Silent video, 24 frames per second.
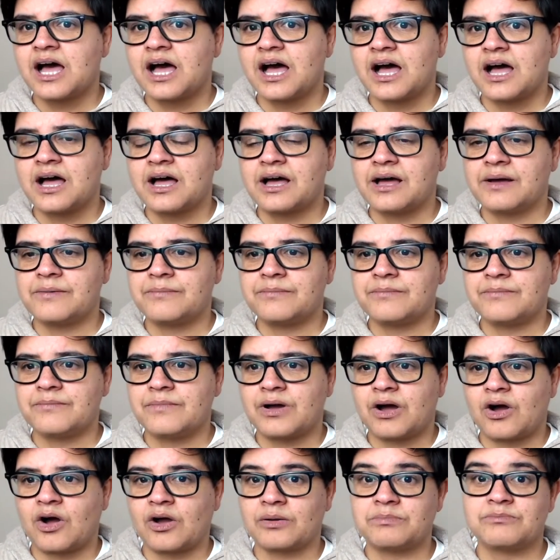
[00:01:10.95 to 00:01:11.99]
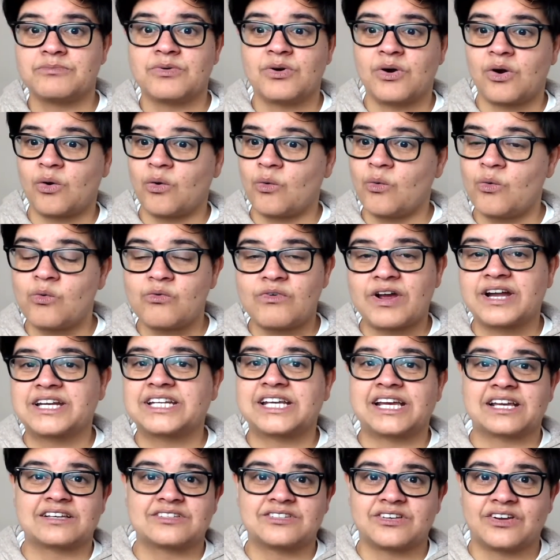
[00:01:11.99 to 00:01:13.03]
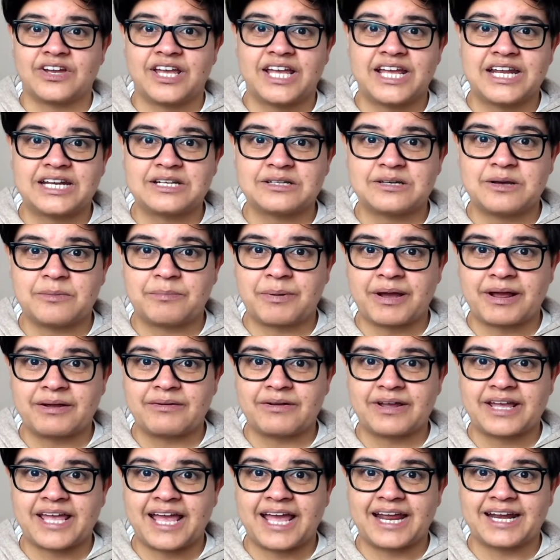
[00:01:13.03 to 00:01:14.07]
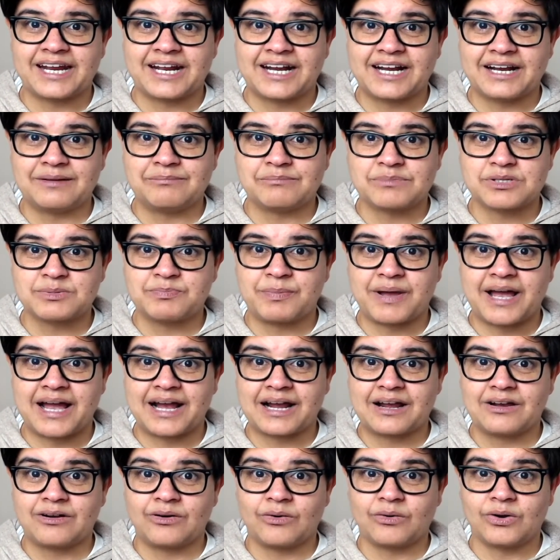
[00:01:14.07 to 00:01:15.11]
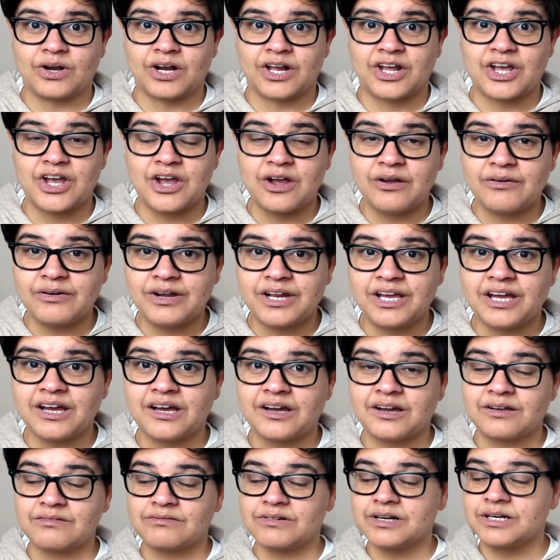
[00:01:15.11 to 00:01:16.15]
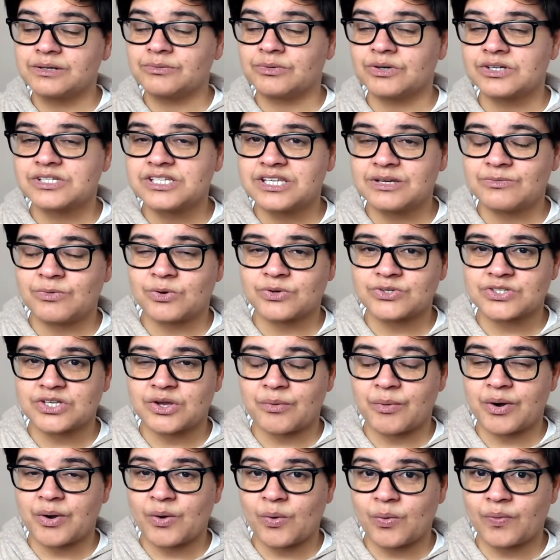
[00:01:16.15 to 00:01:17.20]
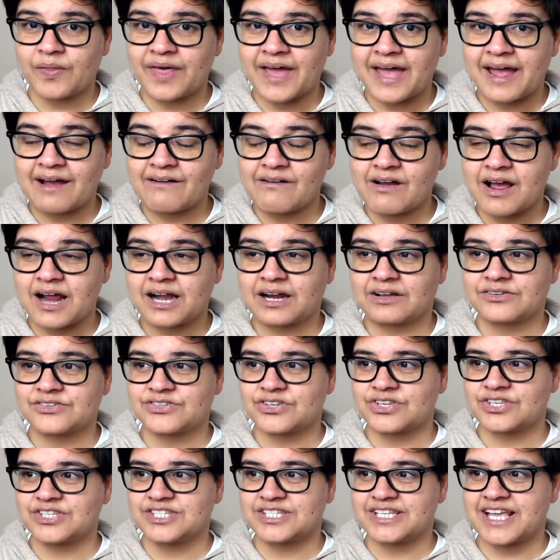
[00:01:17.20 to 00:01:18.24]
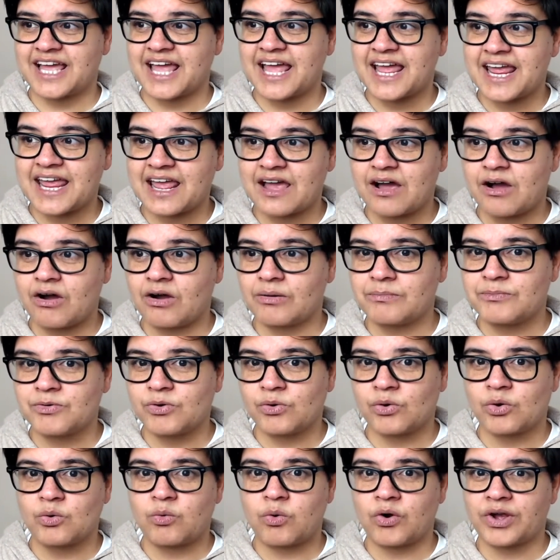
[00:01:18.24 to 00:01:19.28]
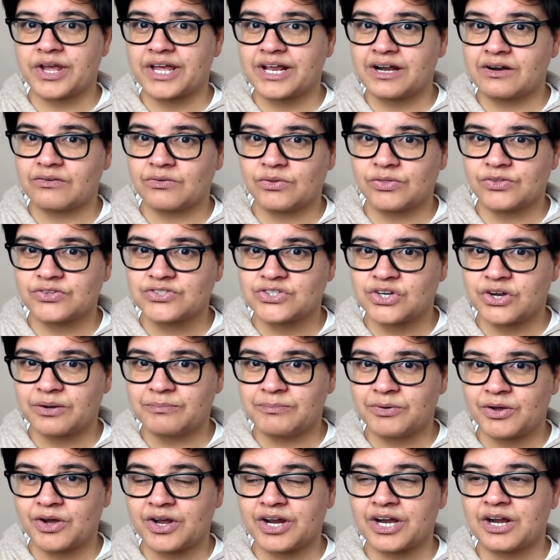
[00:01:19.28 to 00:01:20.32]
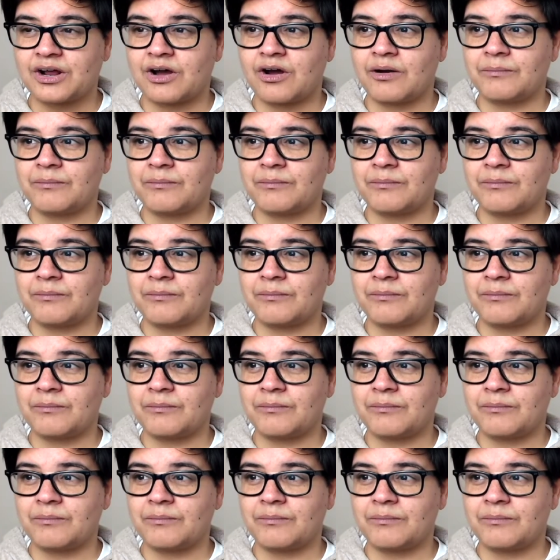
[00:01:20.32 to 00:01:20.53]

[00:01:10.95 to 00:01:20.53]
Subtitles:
I'm already excited about getting a glimpse back on Laconia. I really want to see what's going on there. And as I say, I'm not quite clear on the timeline.